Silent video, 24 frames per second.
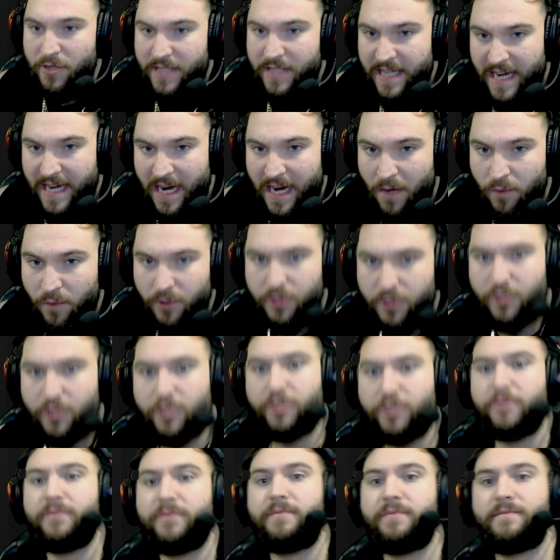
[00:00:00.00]
here would
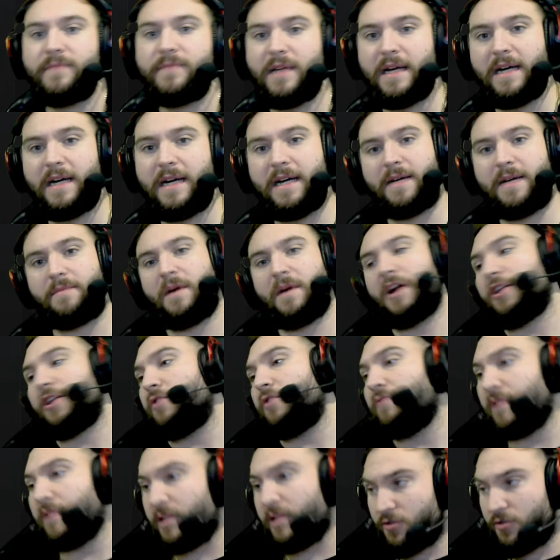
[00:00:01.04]
do. I don't
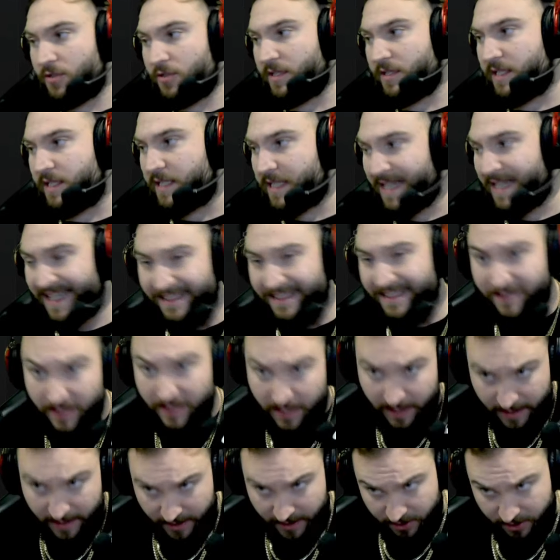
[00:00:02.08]
really use this gun,
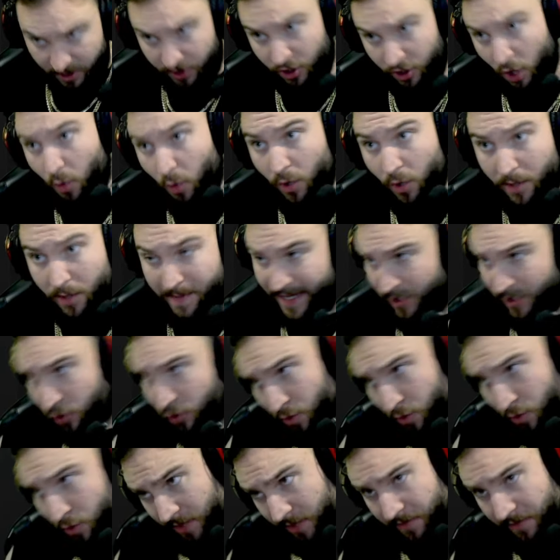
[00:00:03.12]
so I don't want to make too
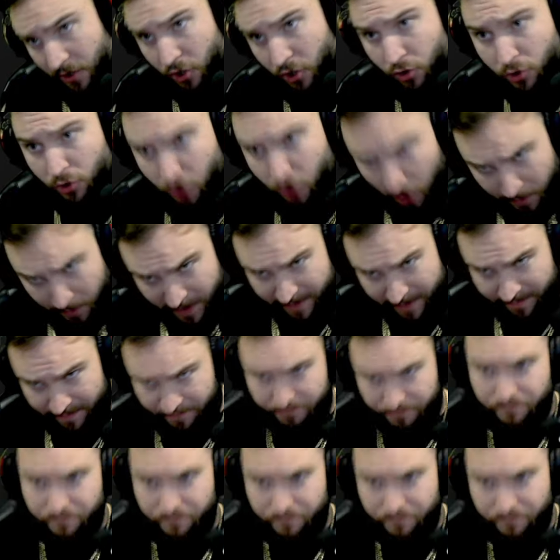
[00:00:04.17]
much of a good comment.